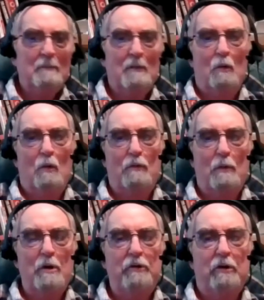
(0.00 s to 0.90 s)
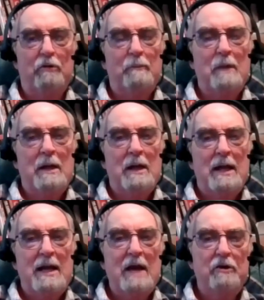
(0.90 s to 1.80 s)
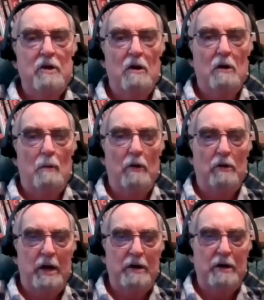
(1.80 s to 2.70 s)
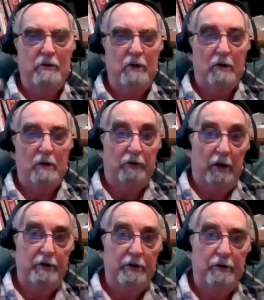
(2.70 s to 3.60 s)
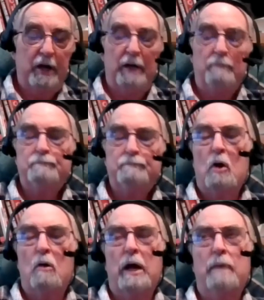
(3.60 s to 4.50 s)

Wolfram Research. He has a younger brother, 10 years younger, still in the UK. Okay.